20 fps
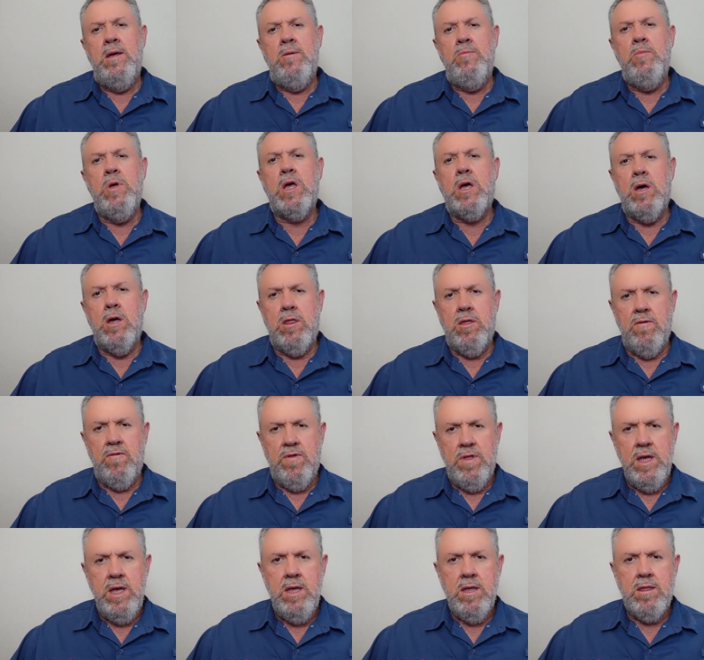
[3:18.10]
Because of
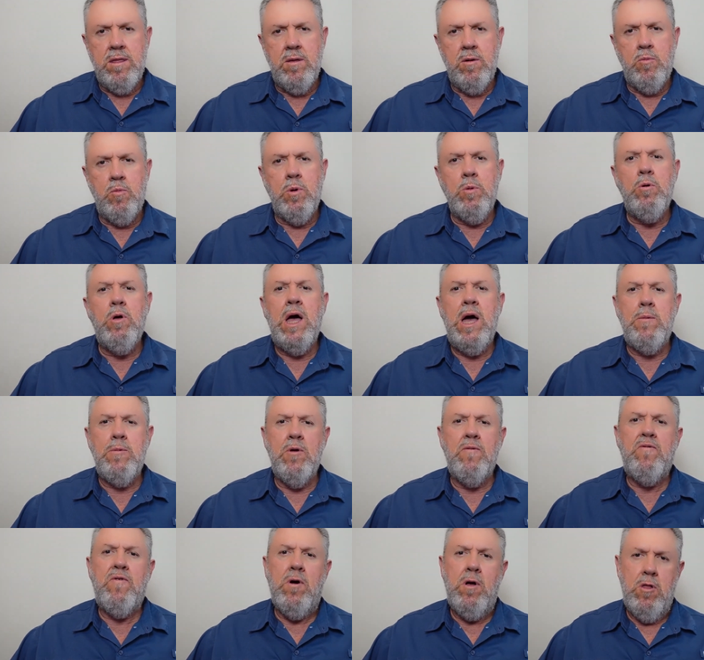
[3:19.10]
this, we will have
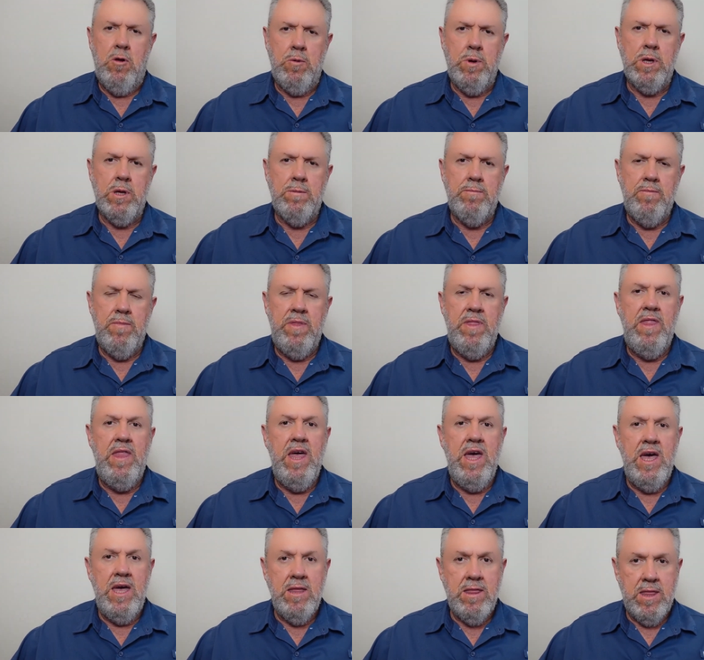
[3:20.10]
the following
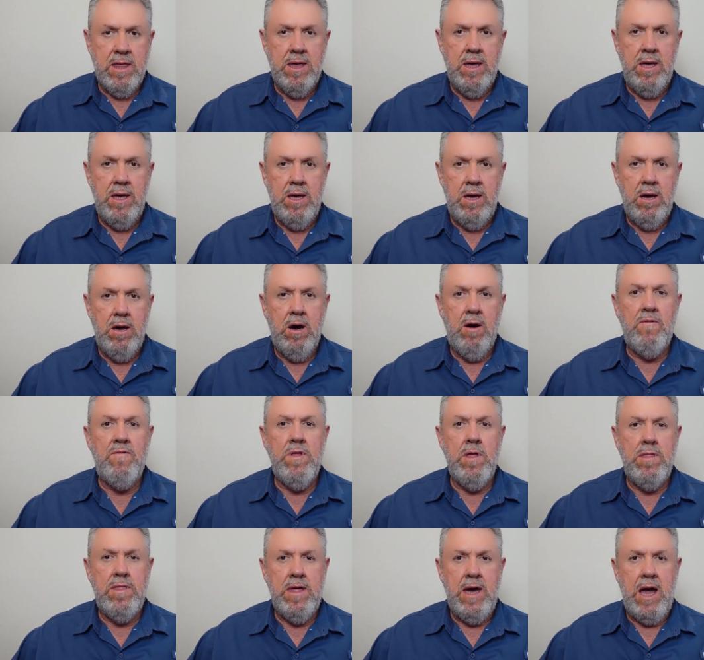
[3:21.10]
death of
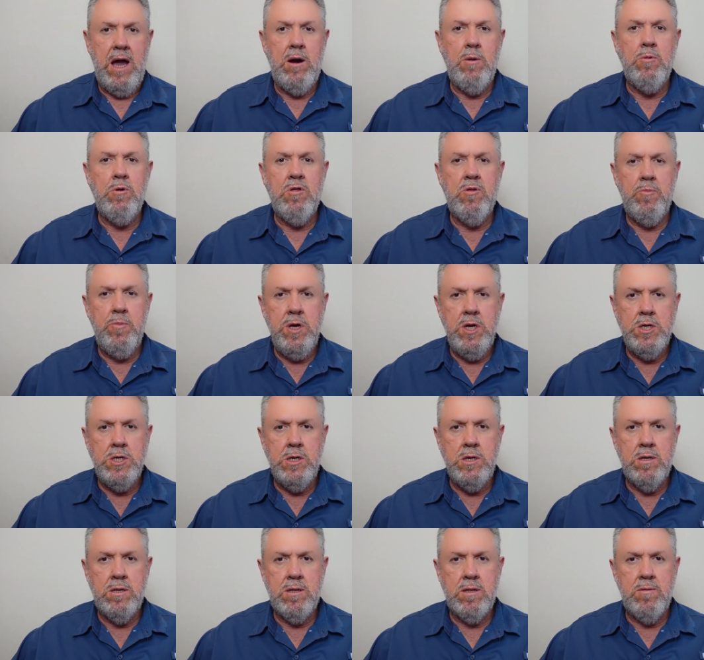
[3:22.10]
desirable
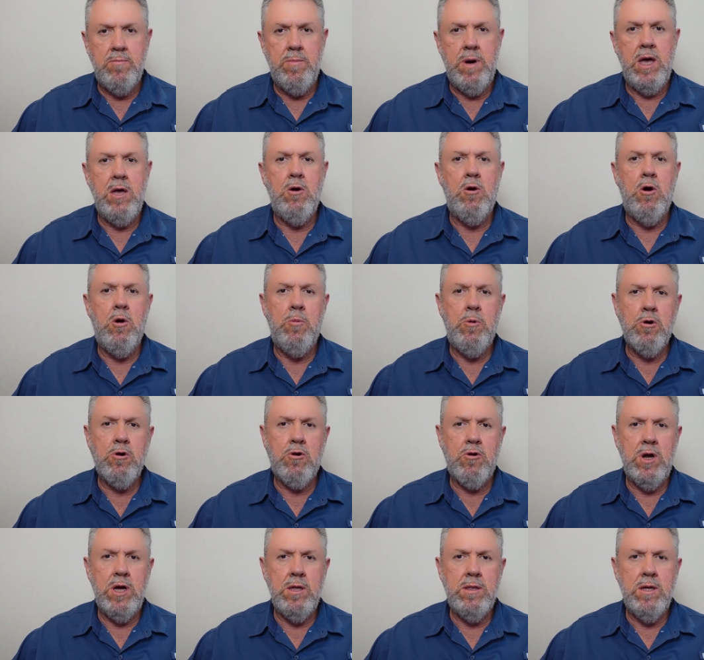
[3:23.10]
species by
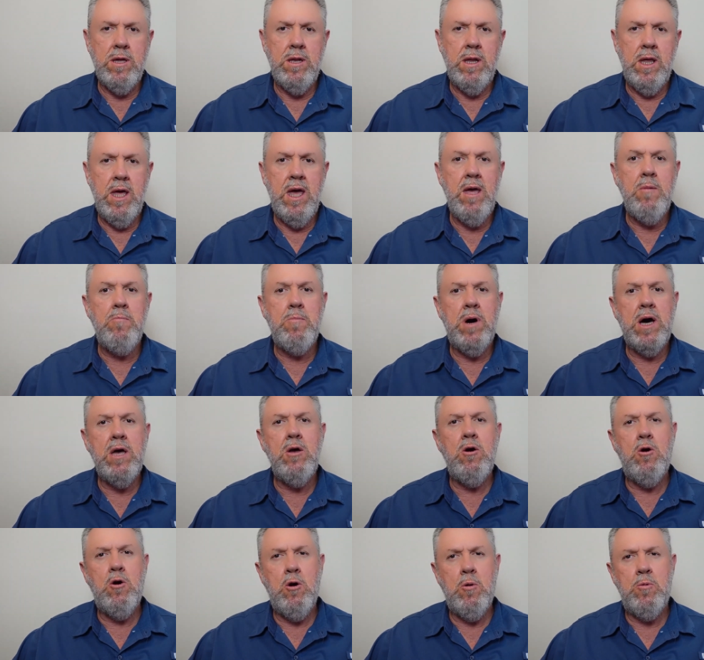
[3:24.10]
overgrazing and by
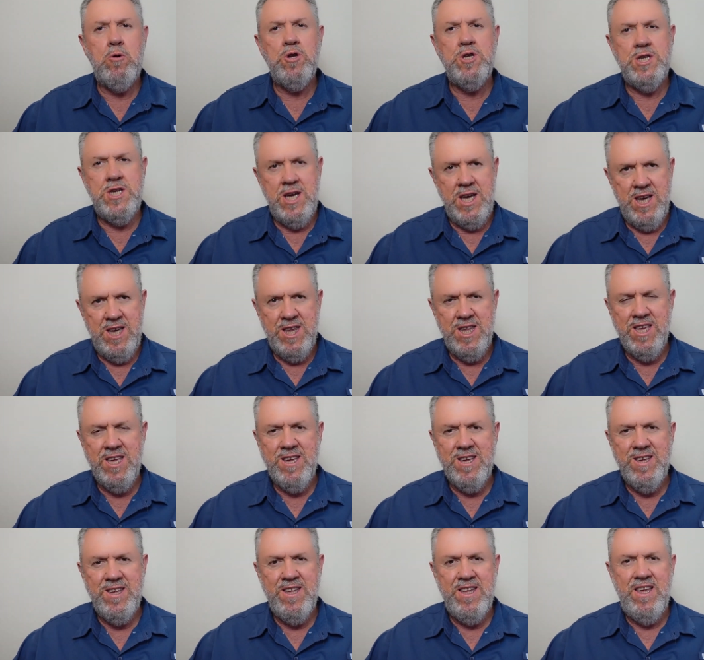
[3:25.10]

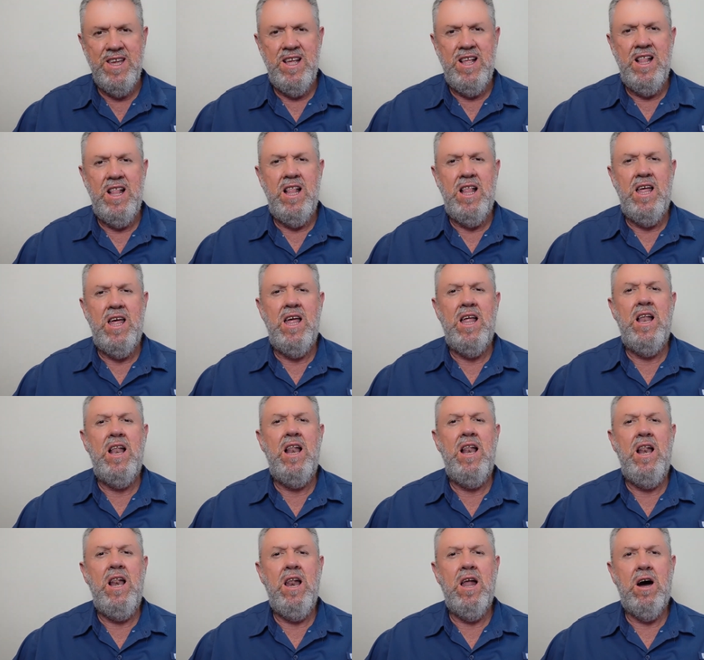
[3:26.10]
overshading
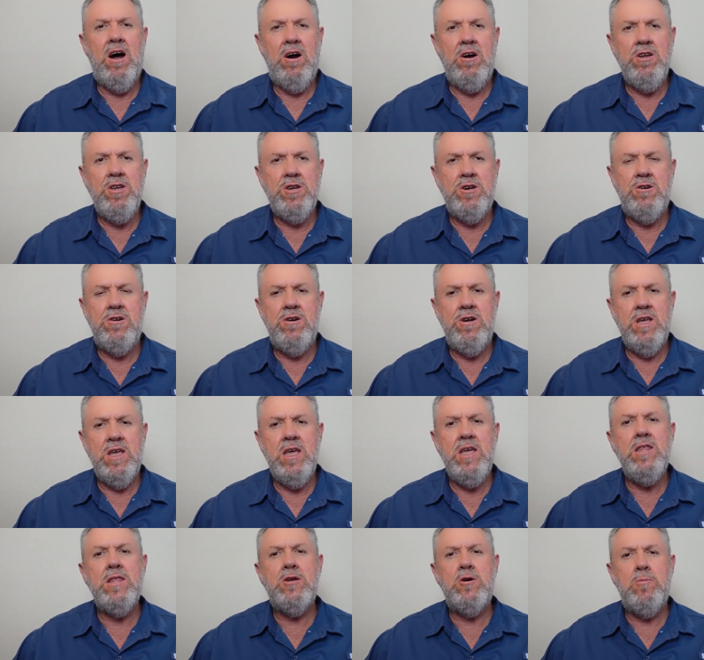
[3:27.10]
larger
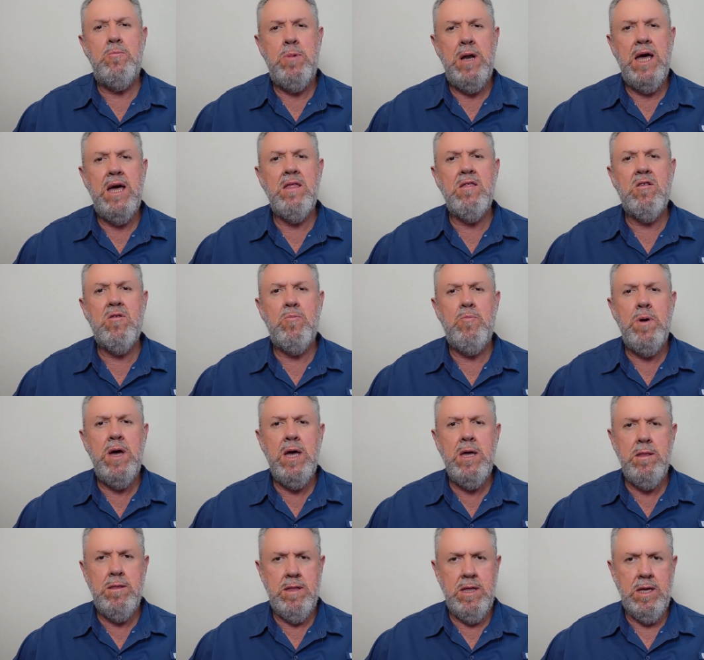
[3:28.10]
interplant
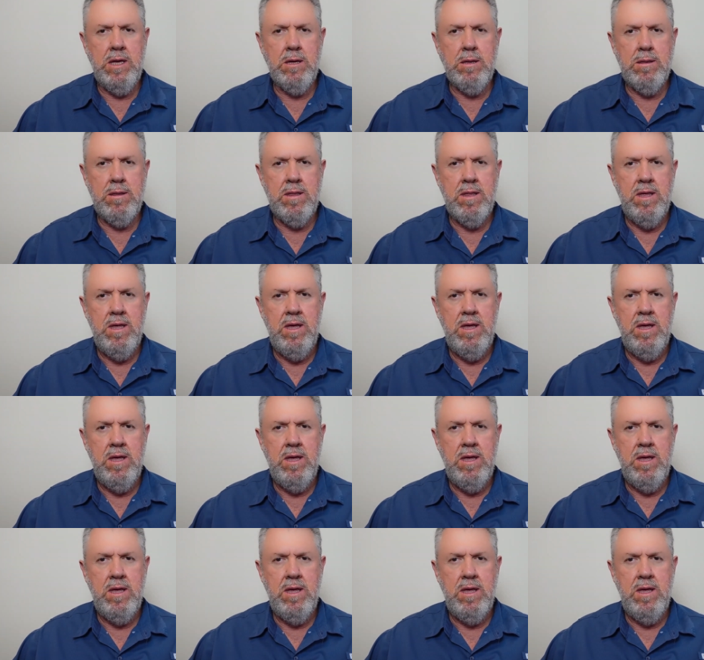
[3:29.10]
spacings